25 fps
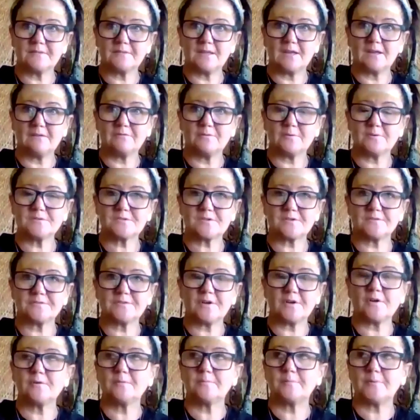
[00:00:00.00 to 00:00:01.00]
everyone's got
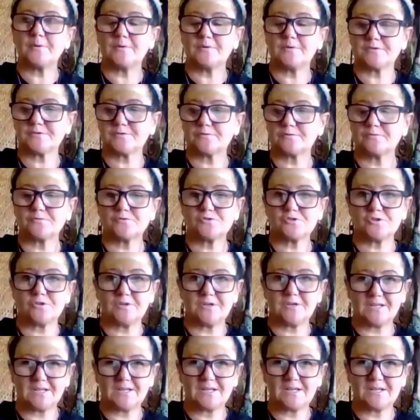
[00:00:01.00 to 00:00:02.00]
their own personal
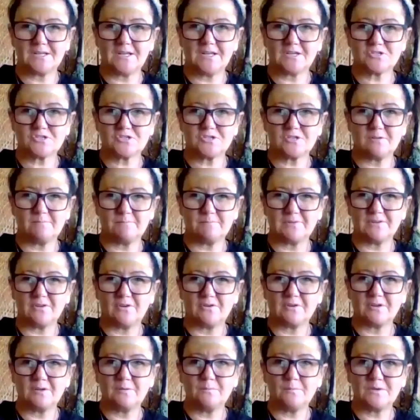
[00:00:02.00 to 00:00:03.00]
journey and connection and
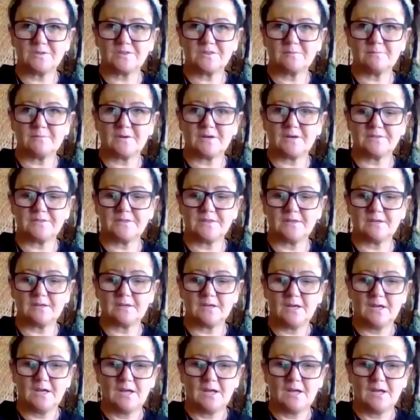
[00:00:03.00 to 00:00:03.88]
belonging with them, I think.